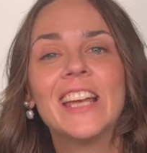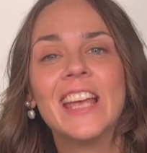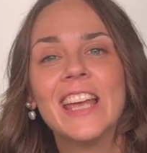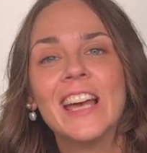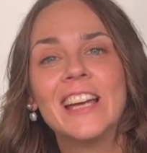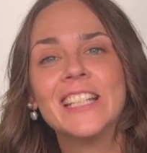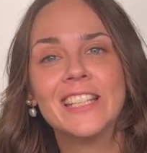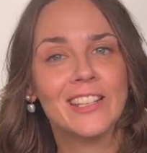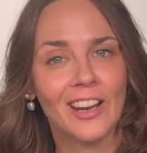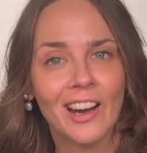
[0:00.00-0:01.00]
AI
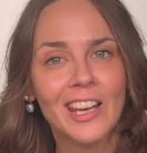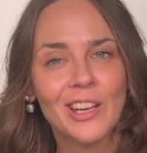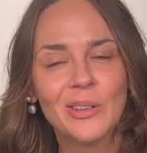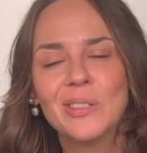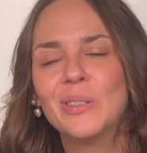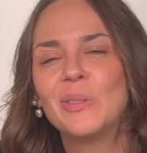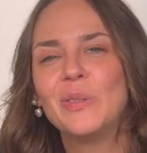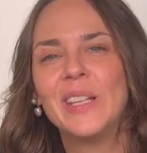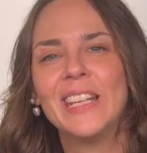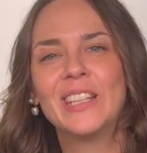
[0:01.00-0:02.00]
scenarios
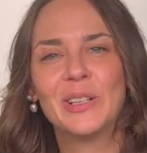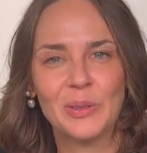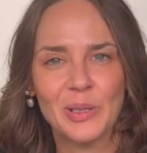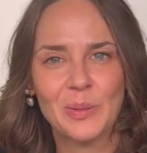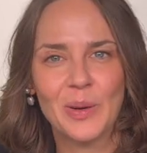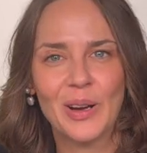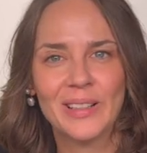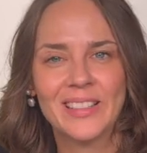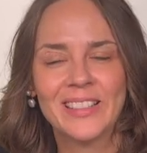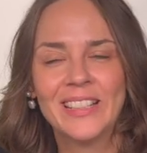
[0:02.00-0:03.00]
within
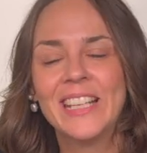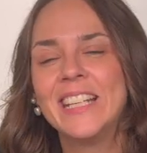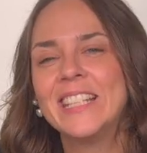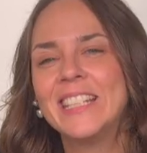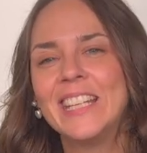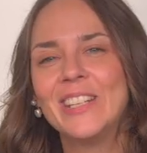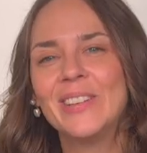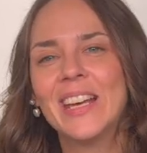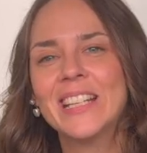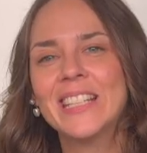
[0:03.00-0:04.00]
Coursebox. See you
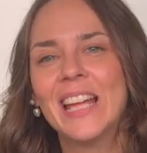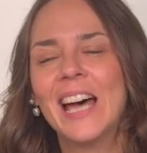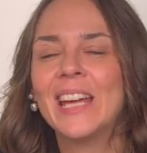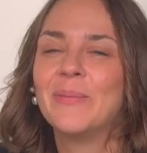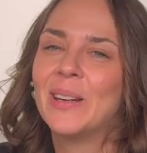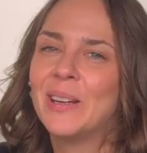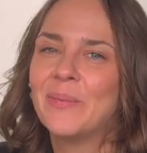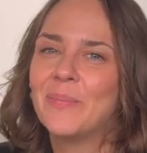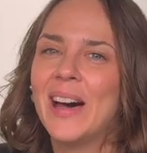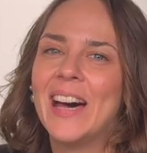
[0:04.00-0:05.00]
next time.
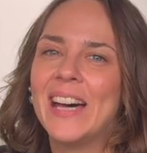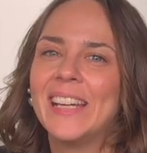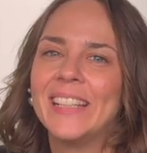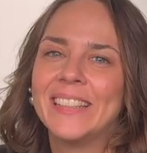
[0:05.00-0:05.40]
Bye!